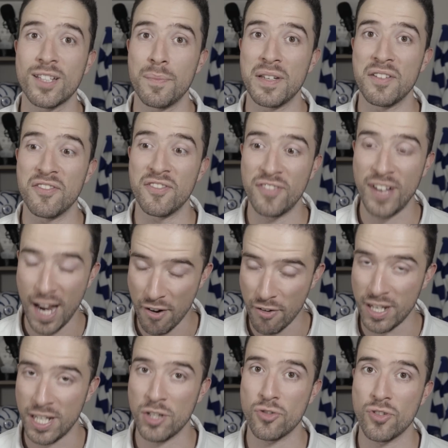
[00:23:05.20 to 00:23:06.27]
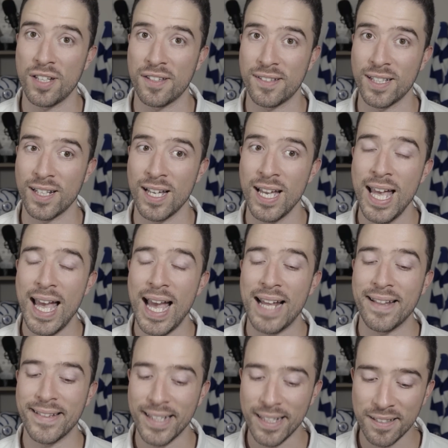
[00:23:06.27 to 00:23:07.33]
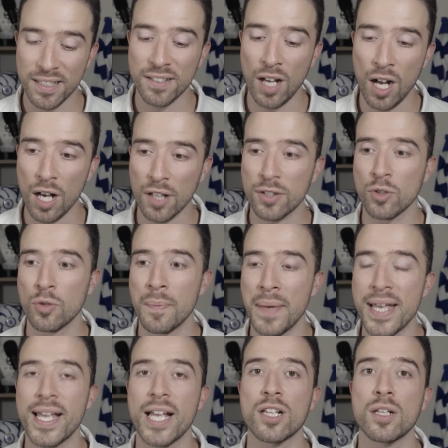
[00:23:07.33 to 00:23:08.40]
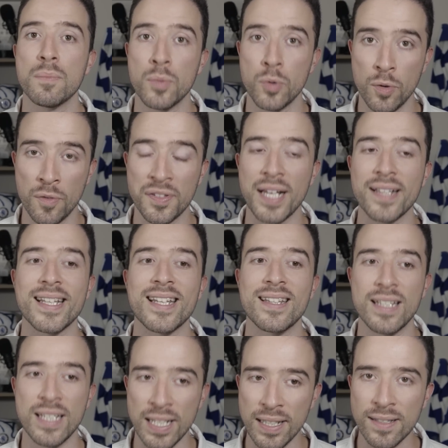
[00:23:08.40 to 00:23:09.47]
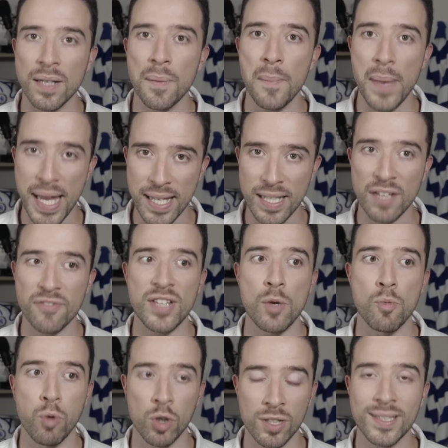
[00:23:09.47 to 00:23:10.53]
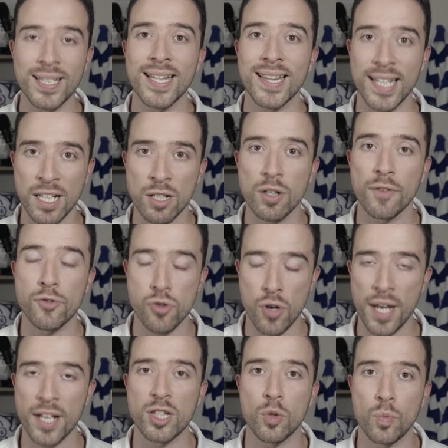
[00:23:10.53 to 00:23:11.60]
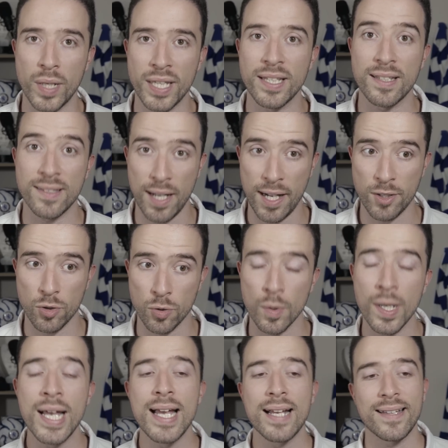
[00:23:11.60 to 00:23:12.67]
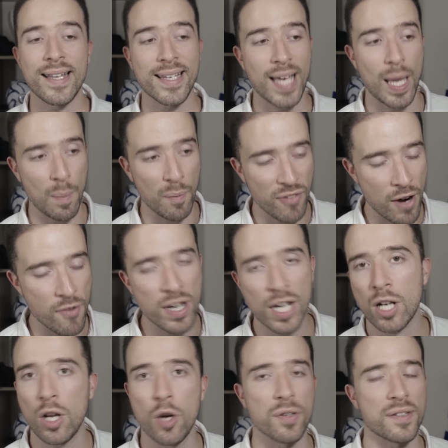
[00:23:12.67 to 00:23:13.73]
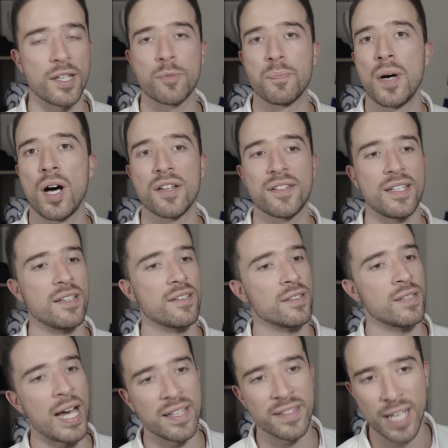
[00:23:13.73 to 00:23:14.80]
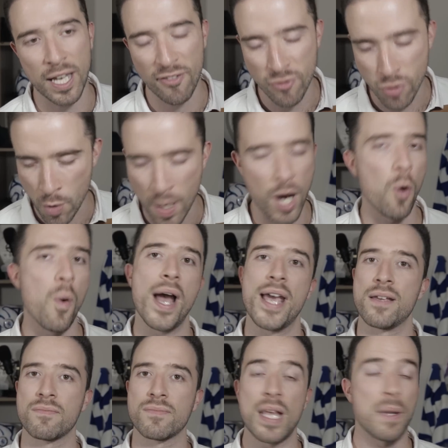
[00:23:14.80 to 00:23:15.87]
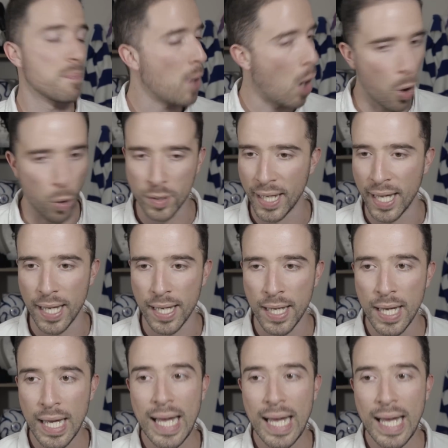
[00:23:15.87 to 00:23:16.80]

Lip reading: to be very interesting. And this is Arsenal making the moves that they need to make if they want to think of trying to win the title. They came very close this past season and they threw it away. They bottled it.